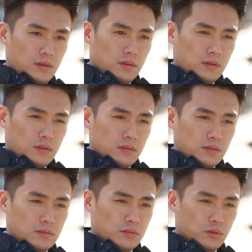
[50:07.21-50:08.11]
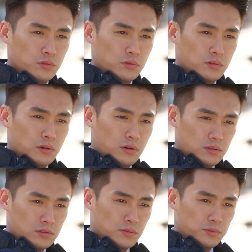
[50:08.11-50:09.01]
denied everything and even
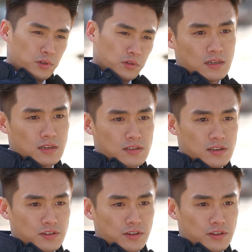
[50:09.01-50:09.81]
complained to his father.